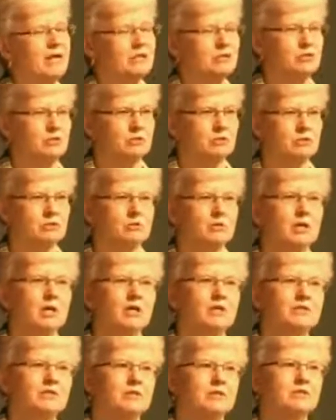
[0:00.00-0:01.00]
to
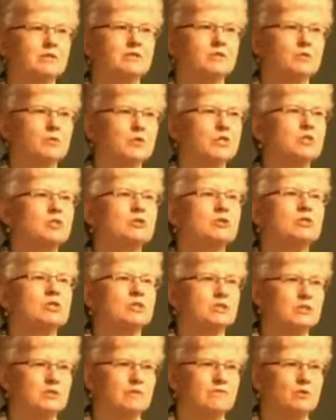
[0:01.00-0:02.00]
the resurgence
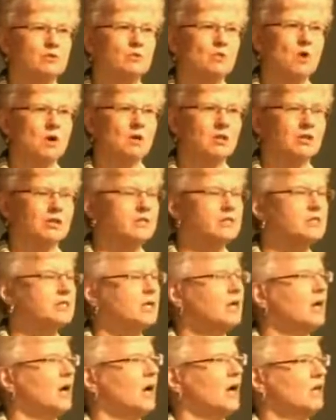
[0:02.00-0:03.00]
of New Orleans,
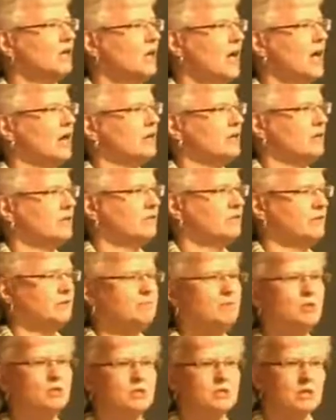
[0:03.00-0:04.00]
a lot of the
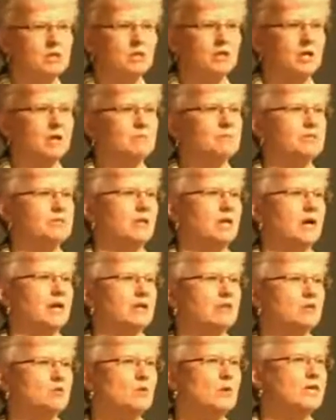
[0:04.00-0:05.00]
music clubs, a lot of the
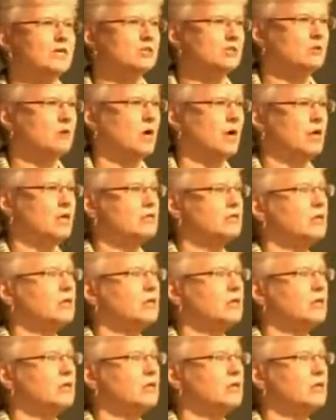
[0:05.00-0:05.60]
restaurants,